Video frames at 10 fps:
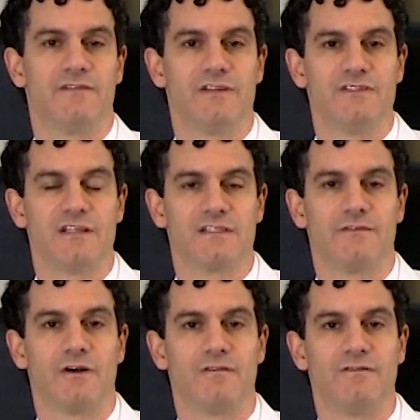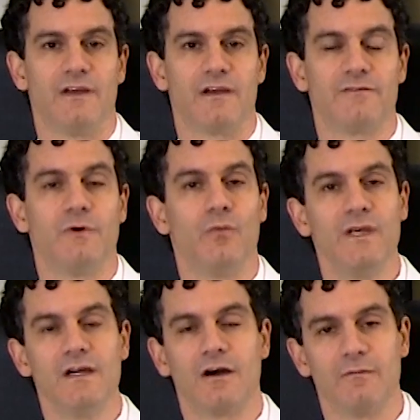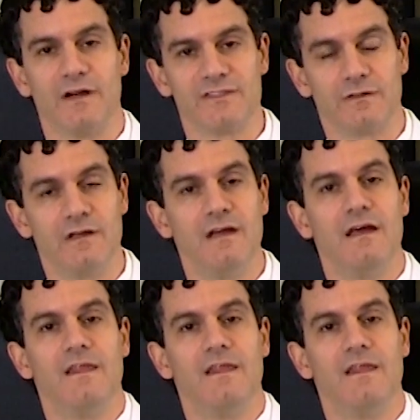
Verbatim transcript: of congestive heart failure from a weak heart muscle,